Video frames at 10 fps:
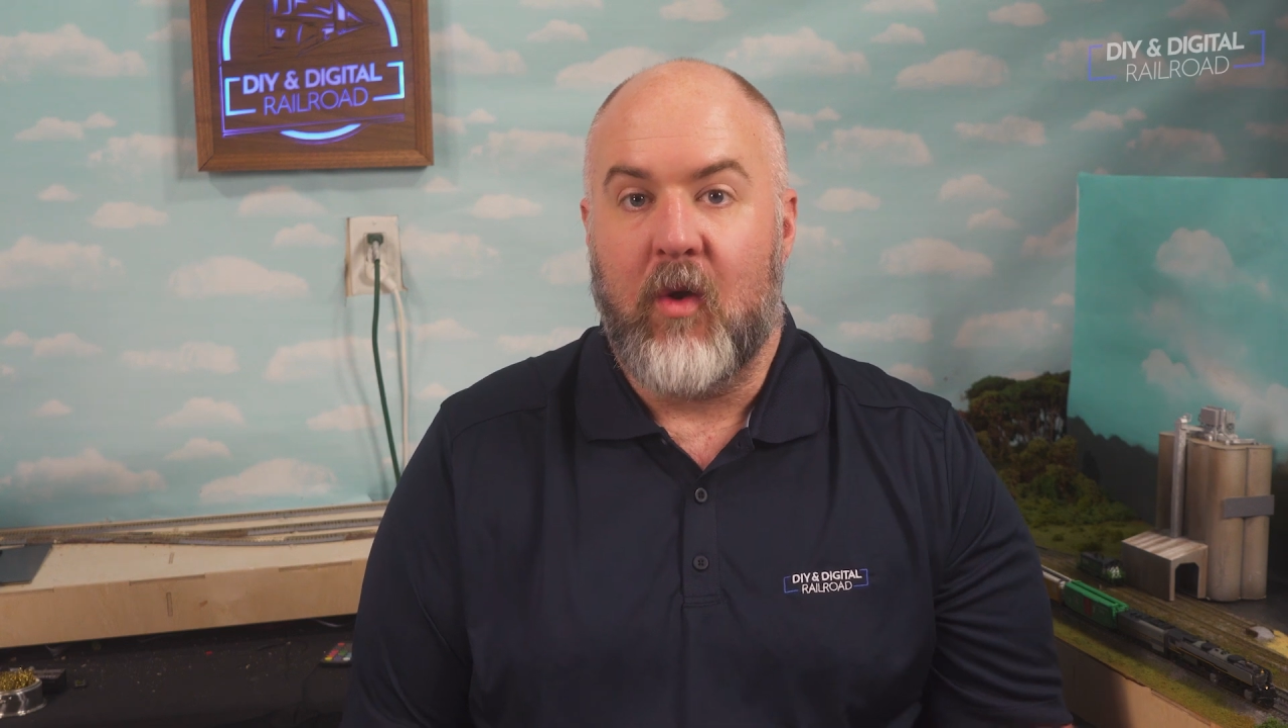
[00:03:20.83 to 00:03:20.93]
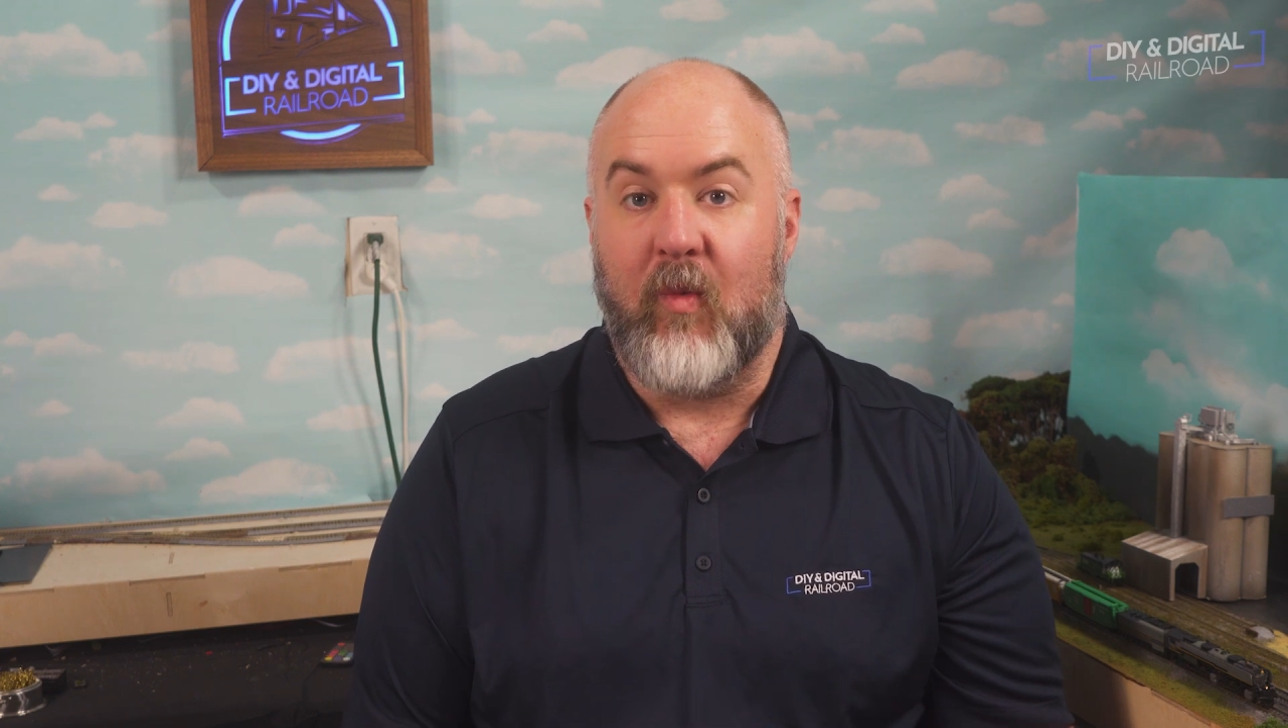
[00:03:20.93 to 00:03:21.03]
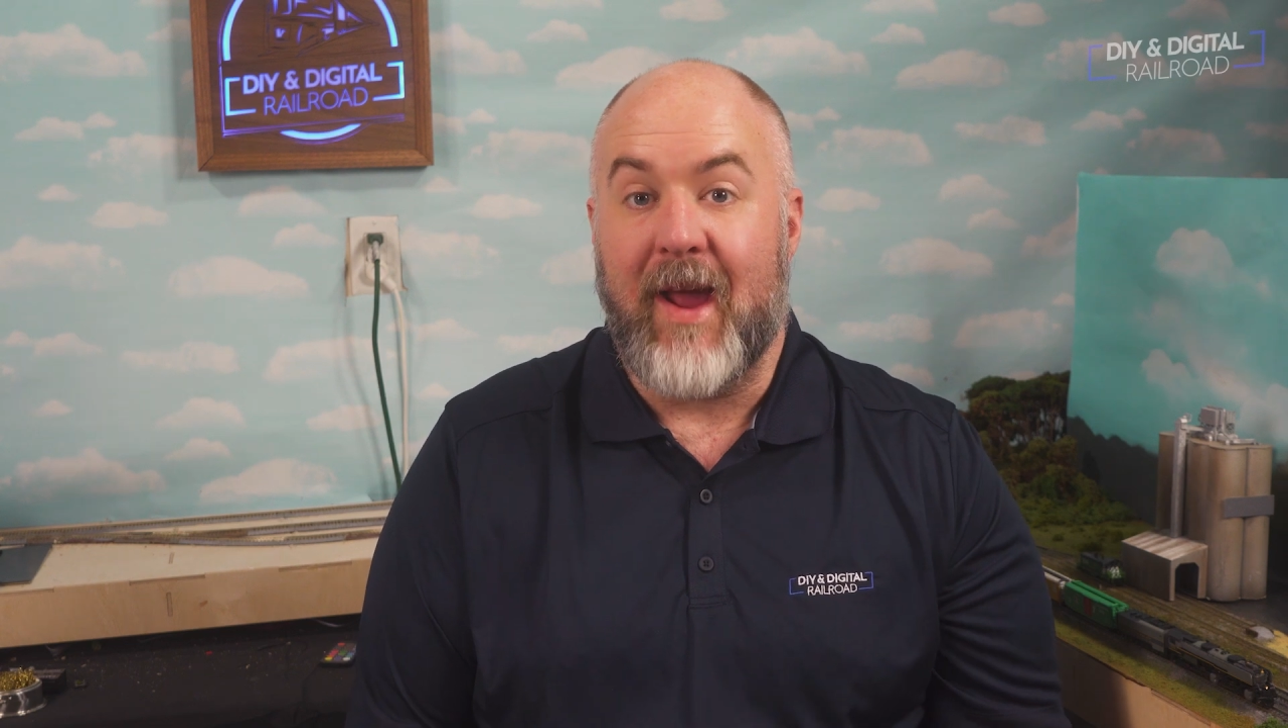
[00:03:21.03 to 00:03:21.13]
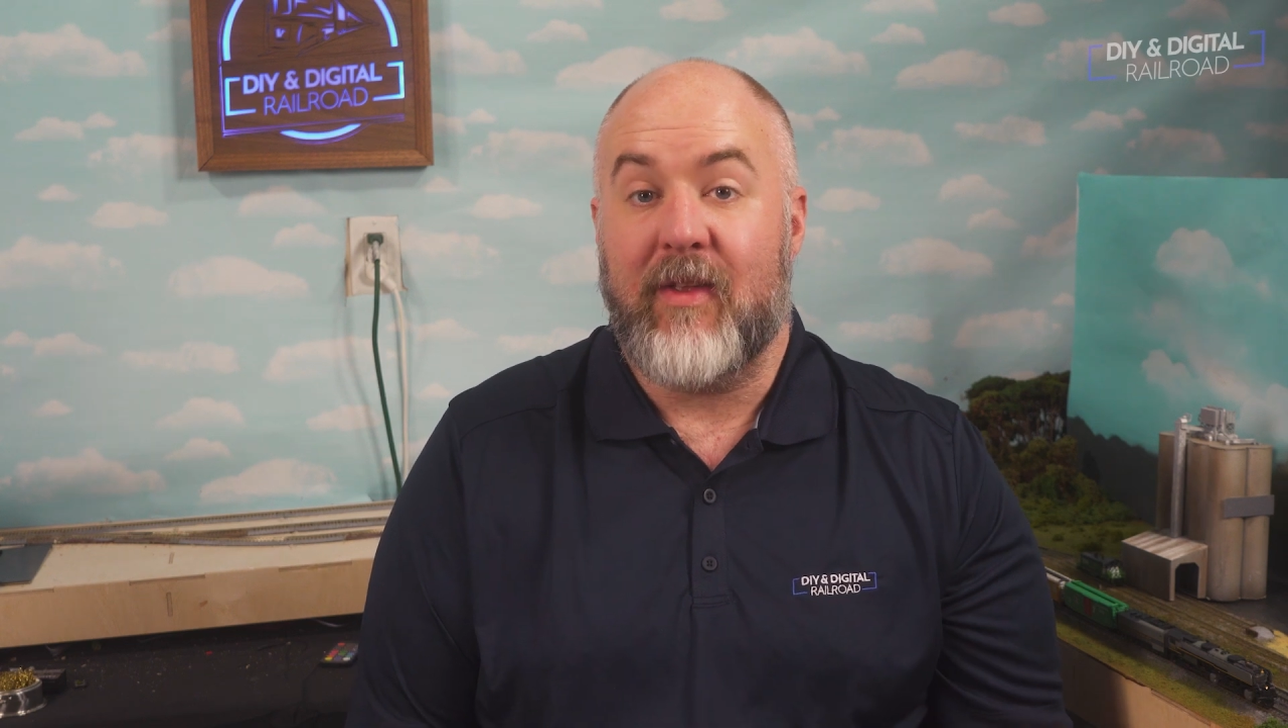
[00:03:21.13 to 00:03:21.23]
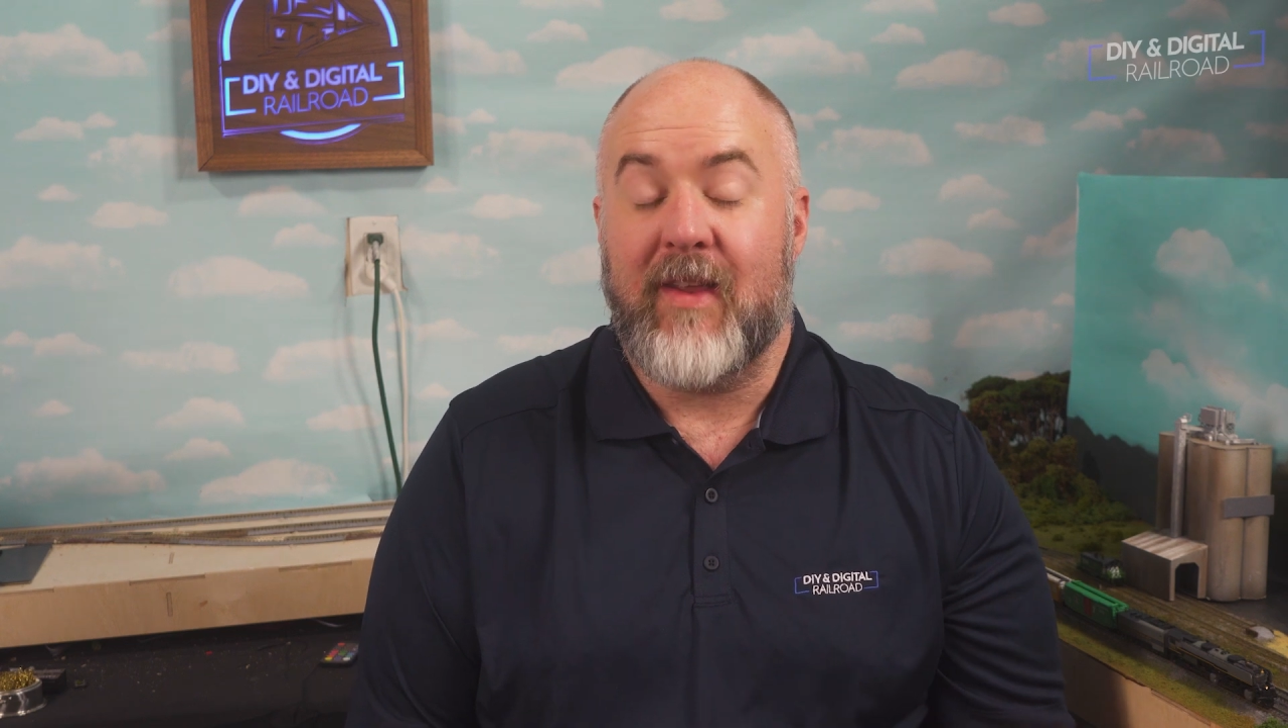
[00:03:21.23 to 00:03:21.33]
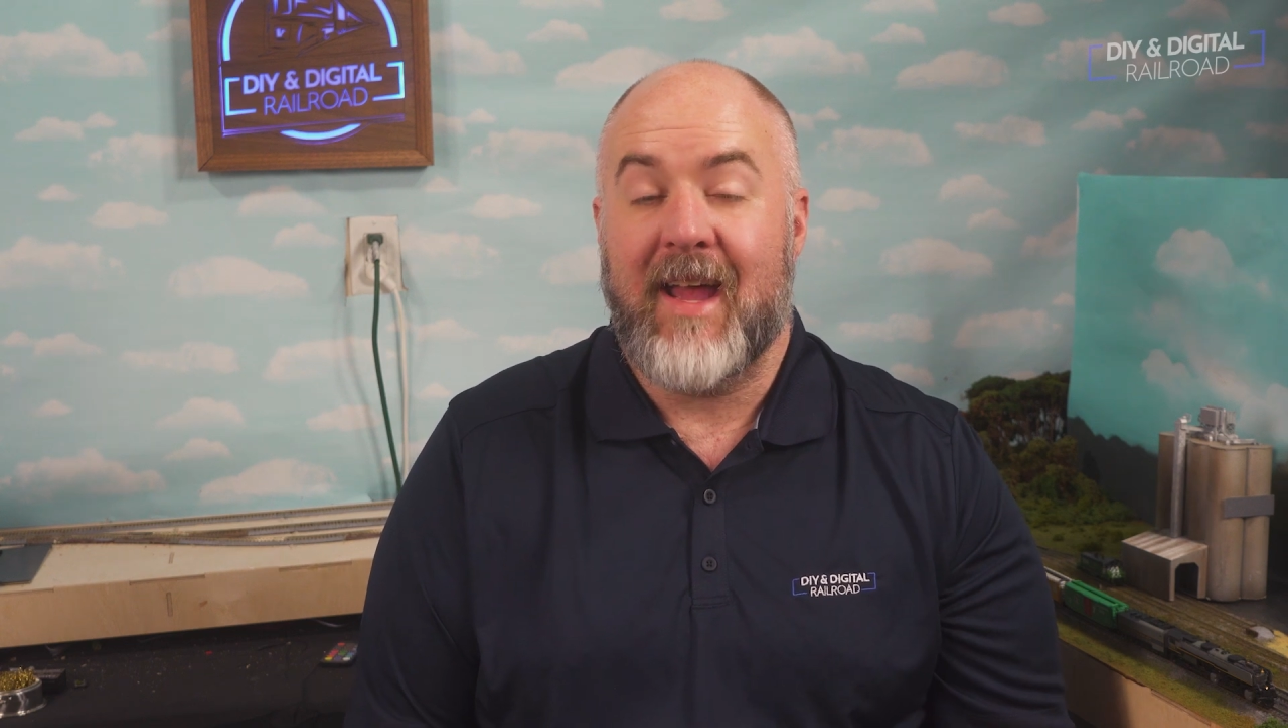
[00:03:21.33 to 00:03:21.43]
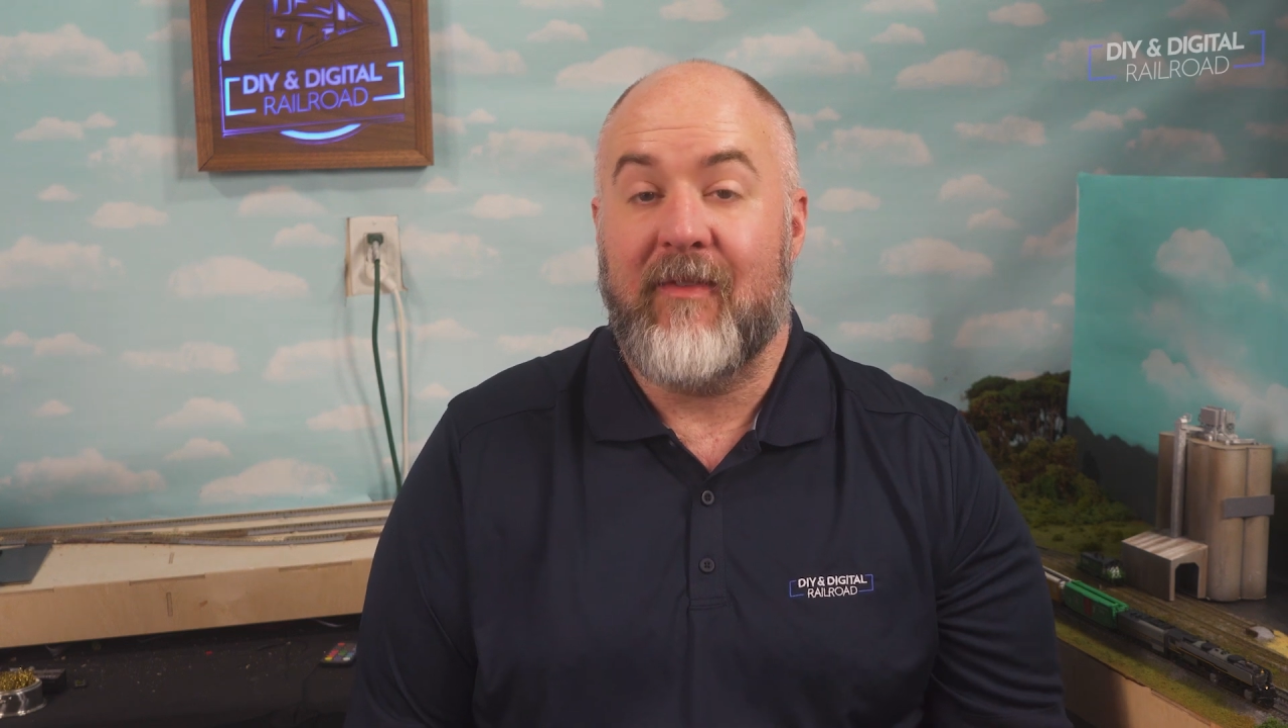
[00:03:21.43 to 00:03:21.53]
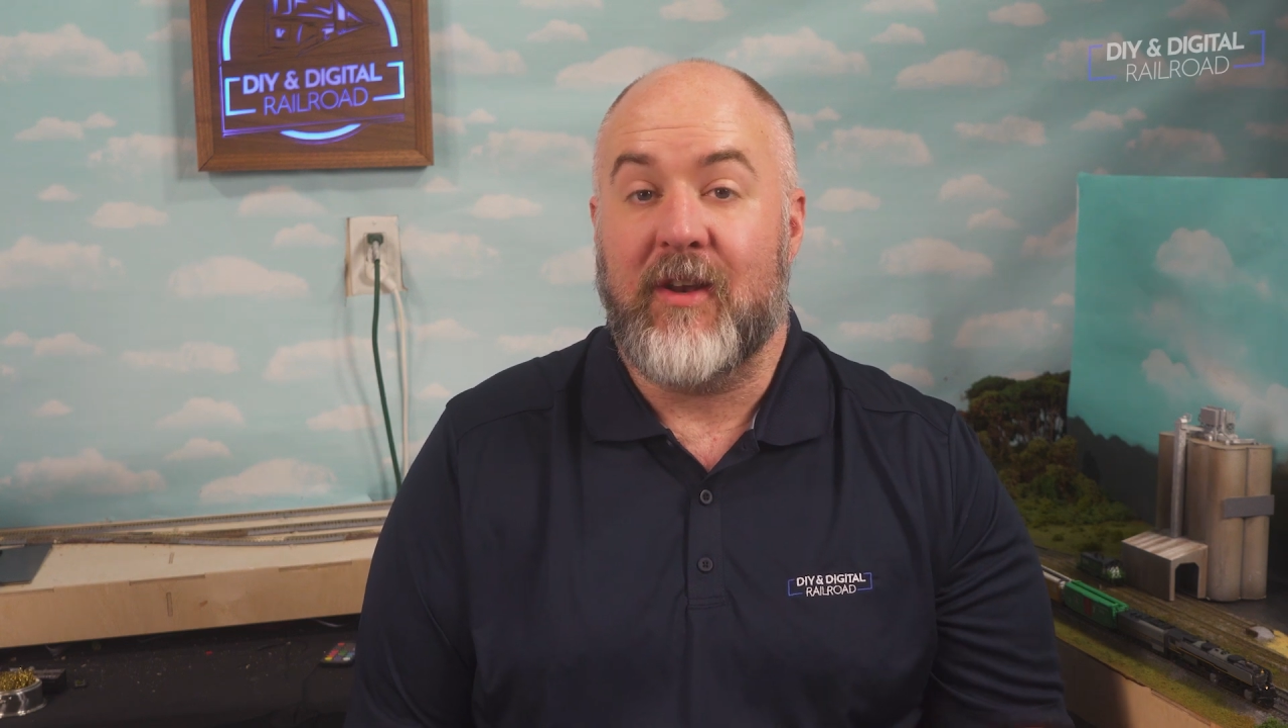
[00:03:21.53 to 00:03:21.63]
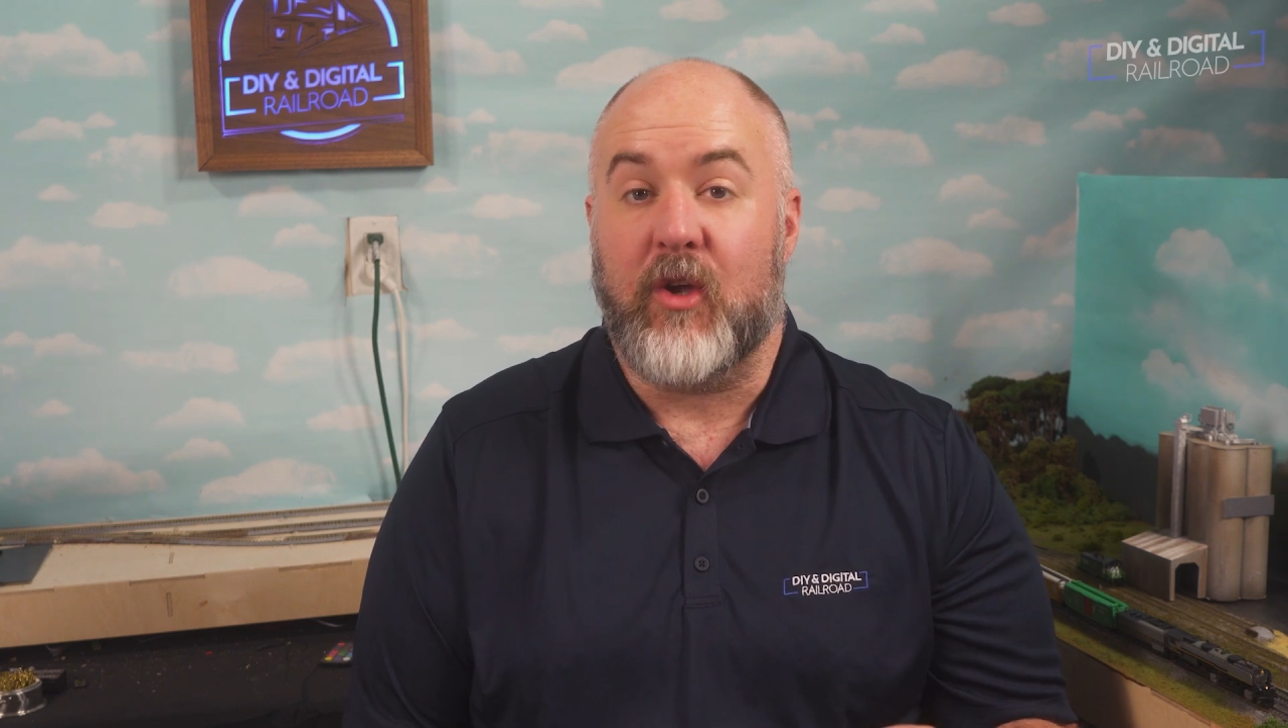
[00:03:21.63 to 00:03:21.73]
rather than having